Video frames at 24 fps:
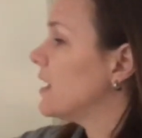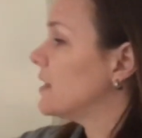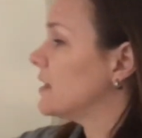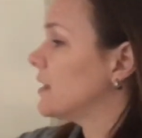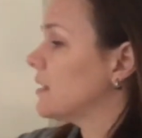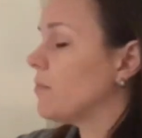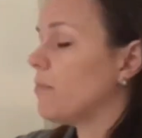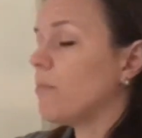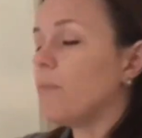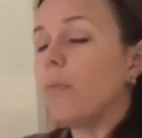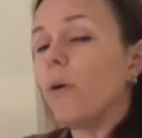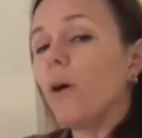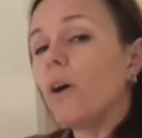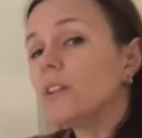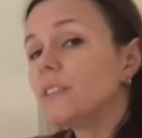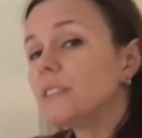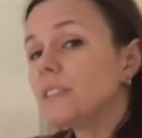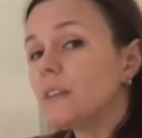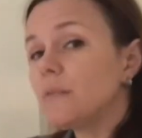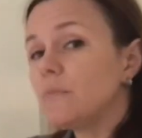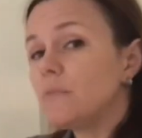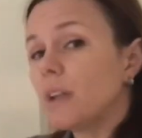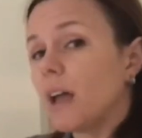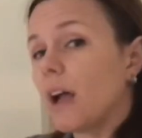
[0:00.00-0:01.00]
the
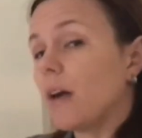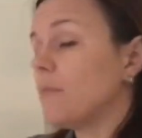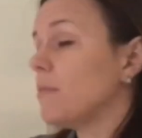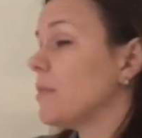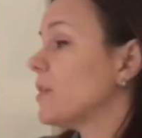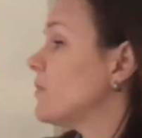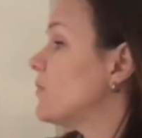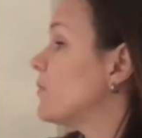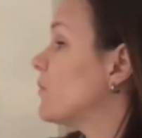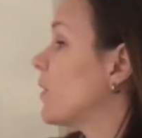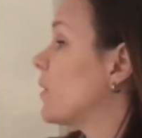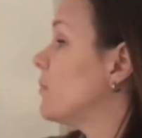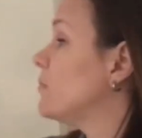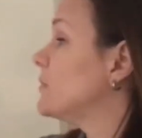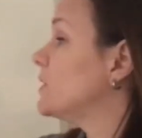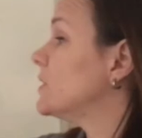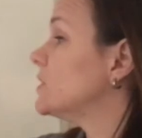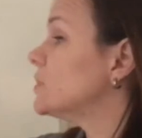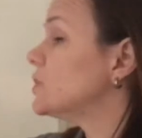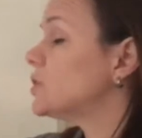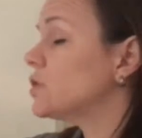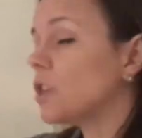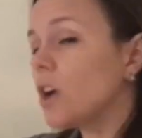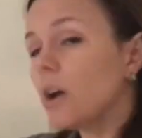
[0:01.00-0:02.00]
bottom number from the
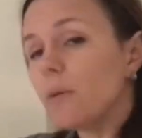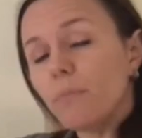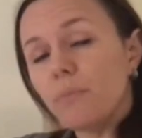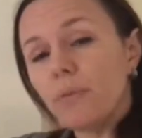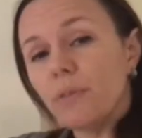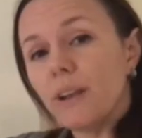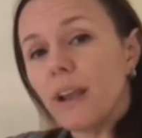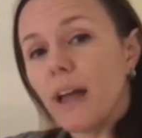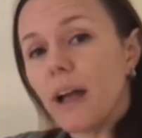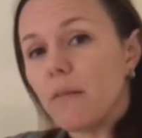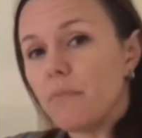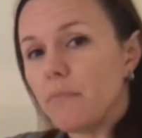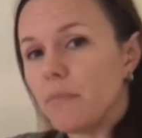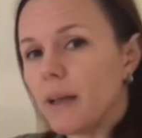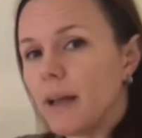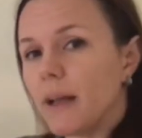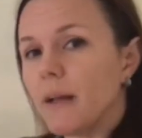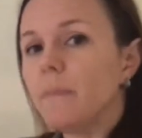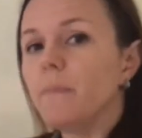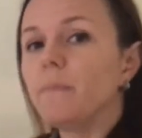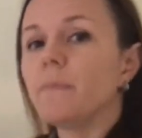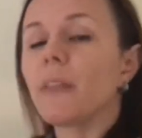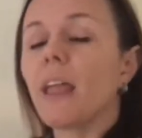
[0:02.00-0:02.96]
top number